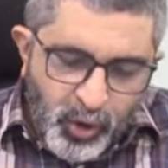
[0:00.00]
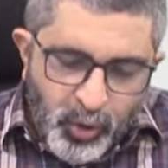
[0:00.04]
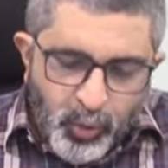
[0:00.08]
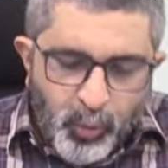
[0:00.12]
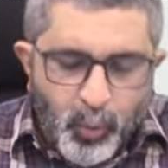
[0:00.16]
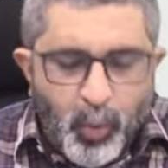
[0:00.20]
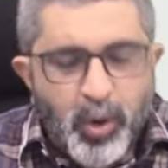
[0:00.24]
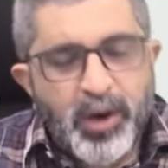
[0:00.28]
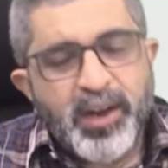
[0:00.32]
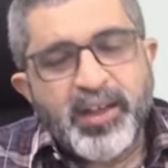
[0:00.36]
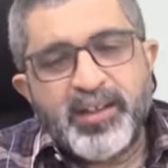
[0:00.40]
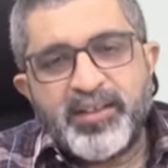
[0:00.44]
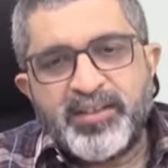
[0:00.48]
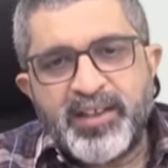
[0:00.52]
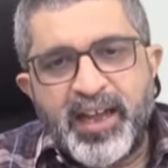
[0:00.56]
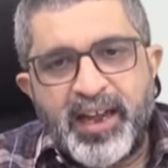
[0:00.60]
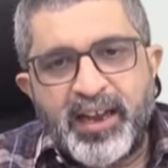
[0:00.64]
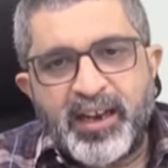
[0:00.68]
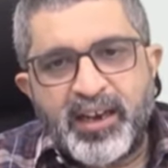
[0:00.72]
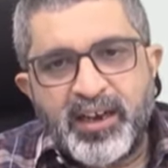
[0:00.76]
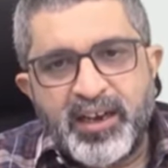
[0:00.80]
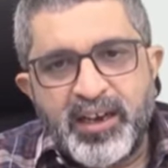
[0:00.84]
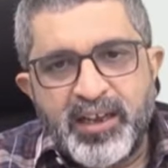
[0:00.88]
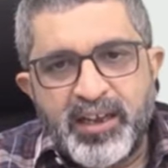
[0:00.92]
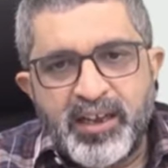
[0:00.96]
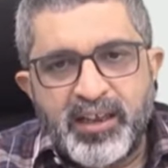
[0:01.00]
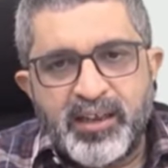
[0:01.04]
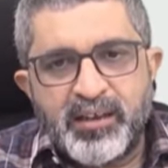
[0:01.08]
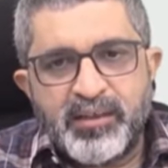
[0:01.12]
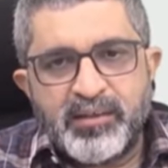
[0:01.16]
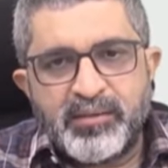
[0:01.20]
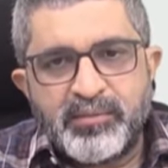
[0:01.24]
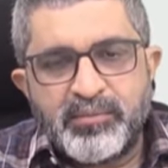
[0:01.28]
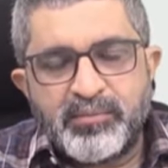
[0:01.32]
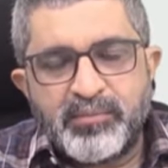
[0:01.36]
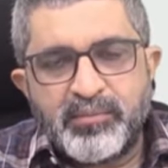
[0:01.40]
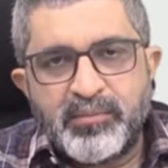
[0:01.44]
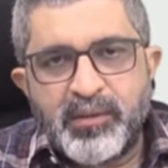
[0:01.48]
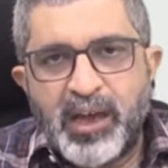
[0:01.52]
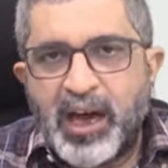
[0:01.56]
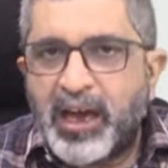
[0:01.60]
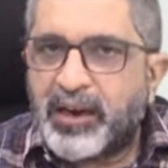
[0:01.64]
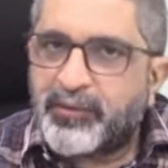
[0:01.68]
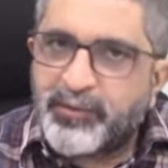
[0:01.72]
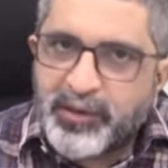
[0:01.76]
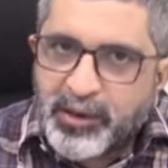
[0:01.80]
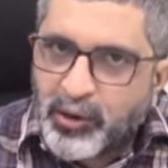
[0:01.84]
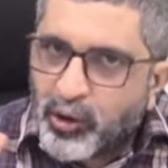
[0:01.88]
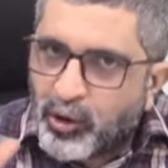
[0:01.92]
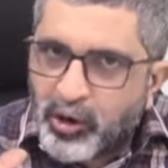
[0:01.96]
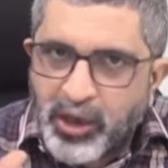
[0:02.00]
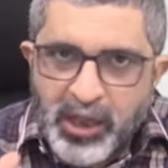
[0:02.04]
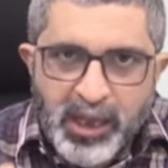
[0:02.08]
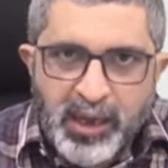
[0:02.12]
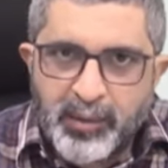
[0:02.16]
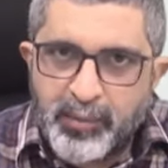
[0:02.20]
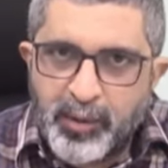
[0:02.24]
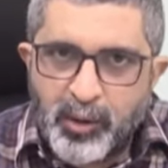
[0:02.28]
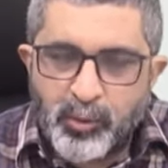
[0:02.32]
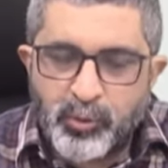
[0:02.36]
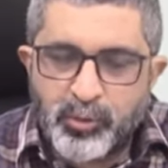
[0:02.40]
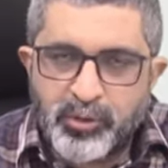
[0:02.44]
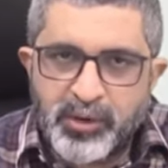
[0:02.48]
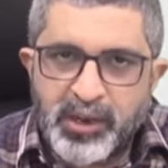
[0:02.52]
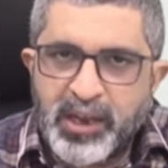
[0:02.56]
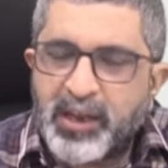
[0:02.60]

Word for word: what exactly are we talking about?